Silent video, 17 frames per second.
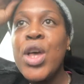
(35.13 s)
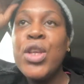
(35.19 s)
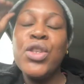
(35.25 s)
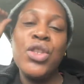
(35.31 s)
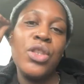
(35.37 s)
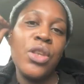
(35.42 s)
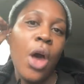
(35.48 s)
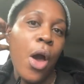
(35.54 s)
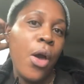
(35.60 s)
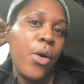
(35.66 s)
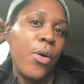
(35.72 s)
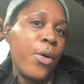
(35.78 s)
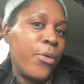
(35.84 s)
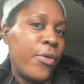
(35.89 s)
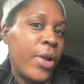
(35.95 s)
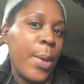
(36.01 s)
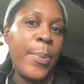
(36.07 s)
So
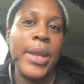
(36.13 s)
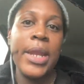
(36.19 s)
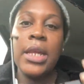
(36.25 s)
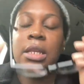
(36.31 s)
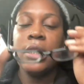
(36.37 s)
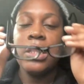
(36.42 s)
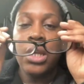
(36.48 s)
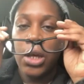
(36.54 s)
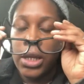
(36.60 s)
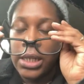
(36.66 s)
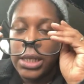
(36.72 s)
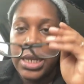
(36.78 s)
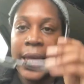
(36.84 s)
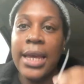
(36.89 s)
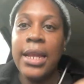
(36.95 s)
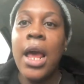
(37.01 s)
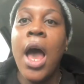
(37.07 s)
flipping
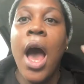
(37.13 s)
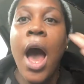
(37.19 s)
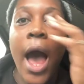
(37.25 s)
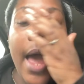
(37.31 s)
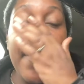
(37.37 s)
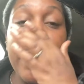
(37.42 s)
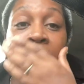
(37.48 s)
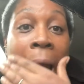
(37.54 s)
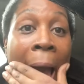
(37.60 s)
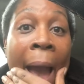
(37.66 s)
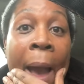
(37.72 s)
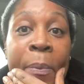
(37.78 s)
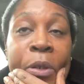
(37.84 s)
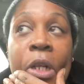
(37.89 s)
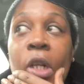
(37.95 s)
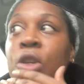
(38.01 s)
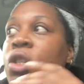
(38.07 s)
excited. I'm an
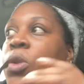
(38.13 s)
absolute